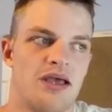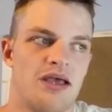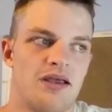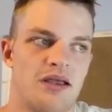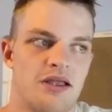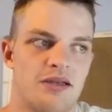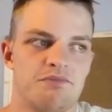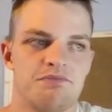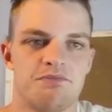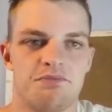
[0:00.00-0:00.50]

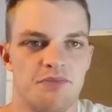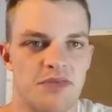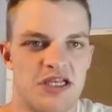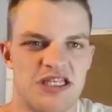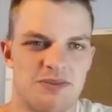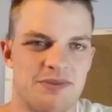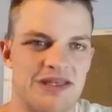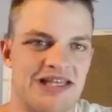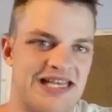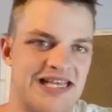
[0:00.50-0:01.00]
it's
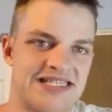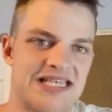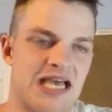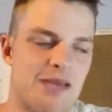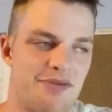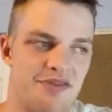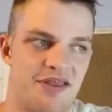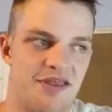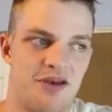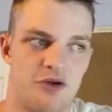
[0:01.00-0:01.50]
a bit less
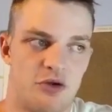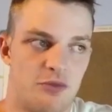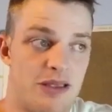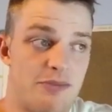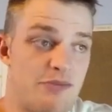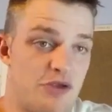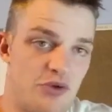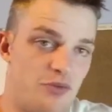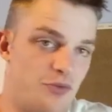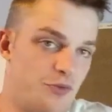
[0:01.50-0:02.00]
hypothetical.
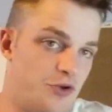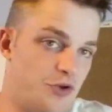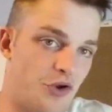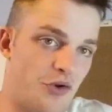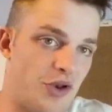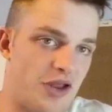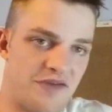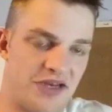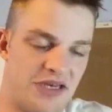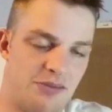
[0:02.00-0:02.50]
Maybe you don't
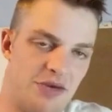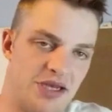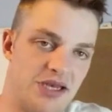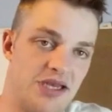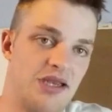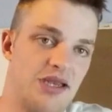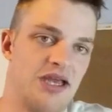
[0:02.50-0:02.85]
have any money,